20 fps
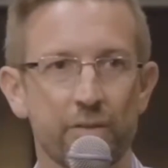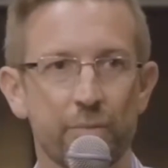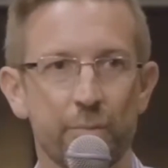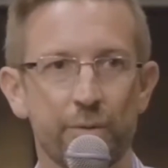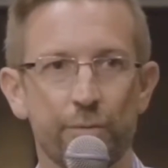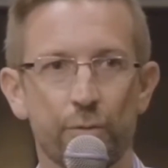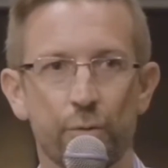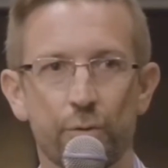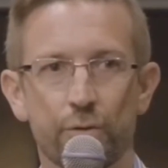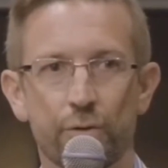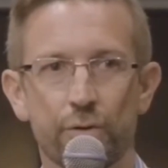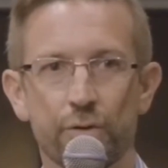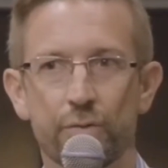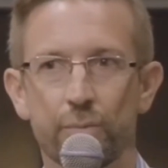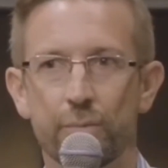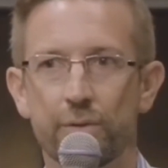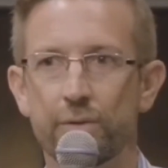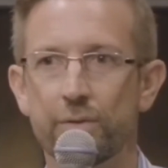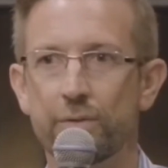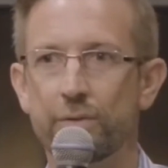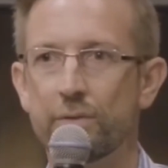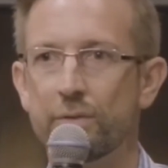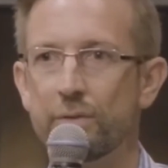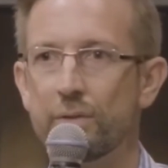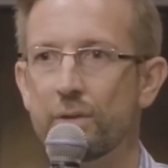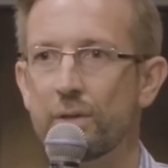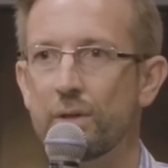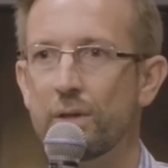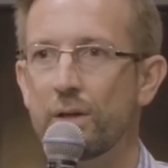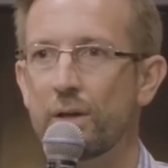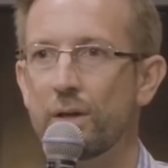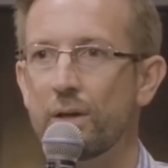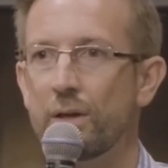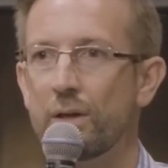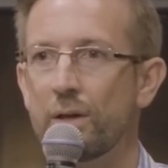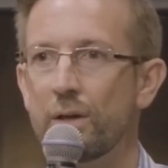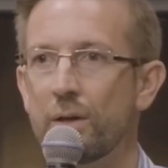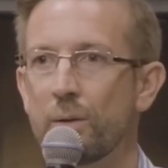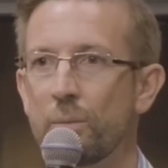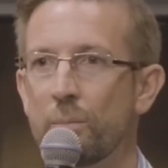before Christmas,
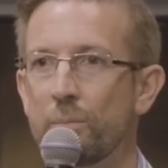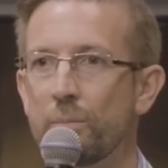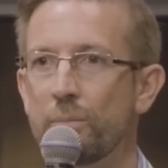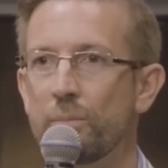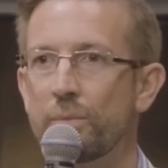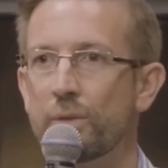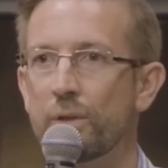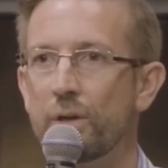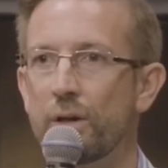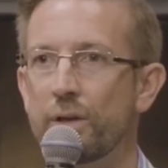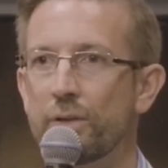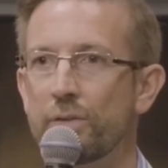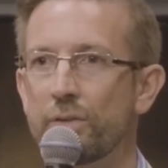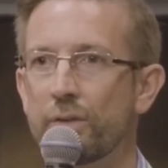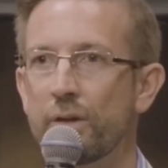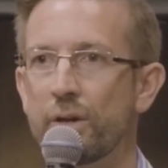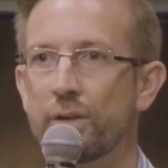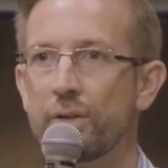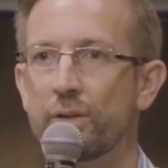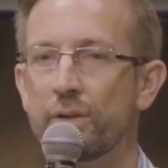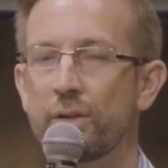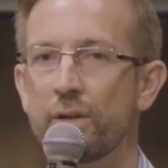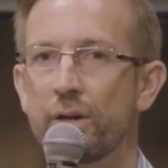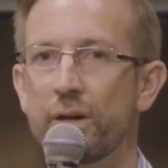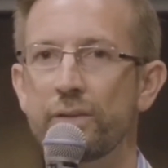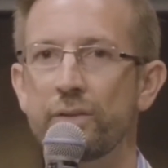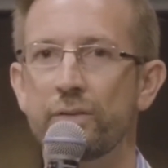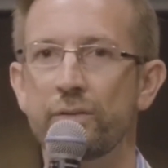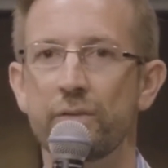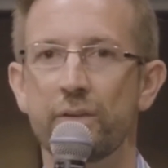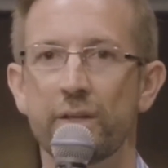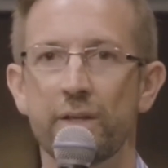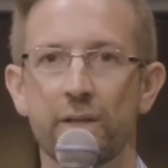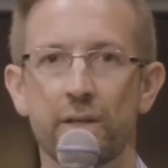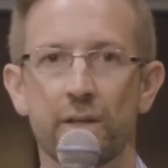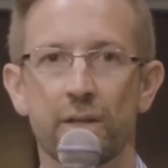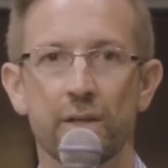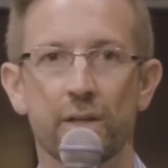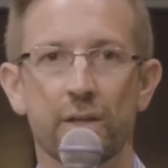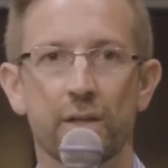I decided I'd sneak
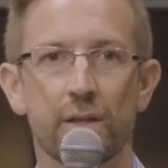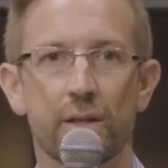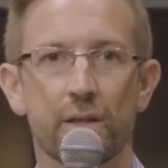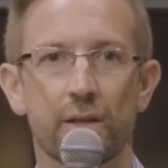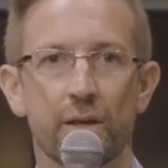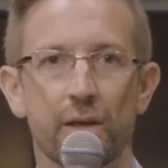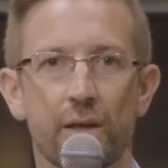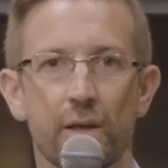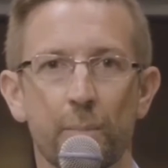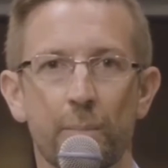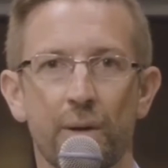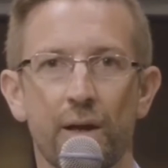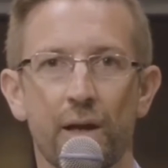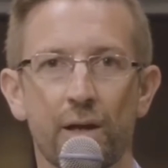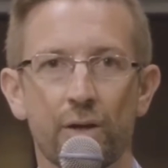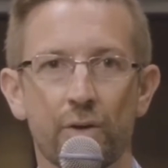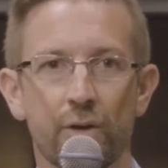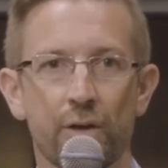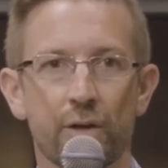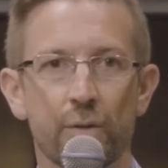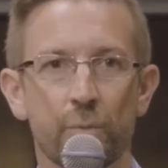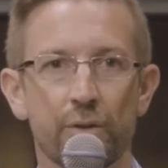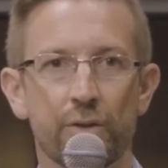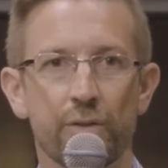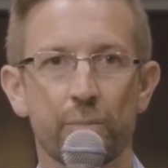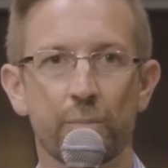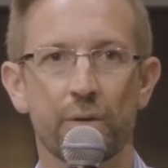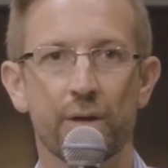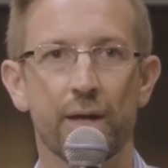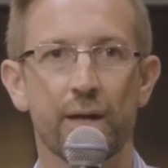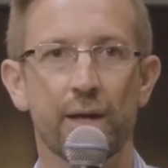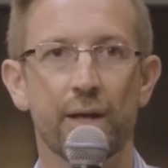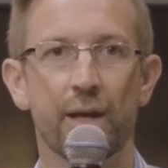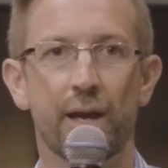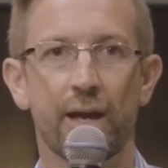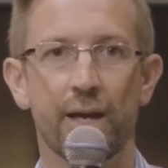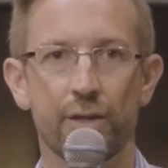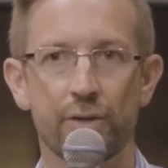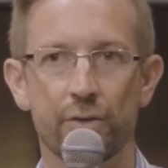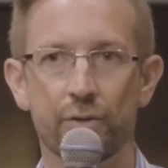in a park run with my
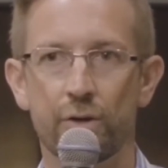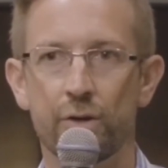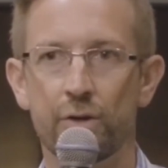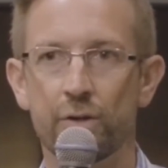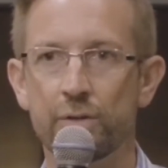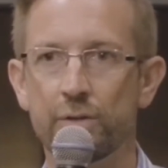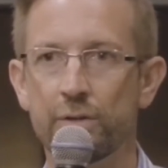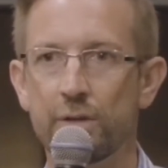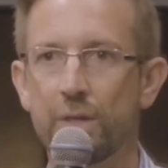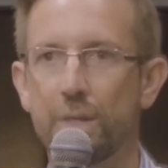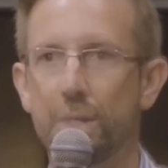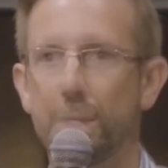8-year-old.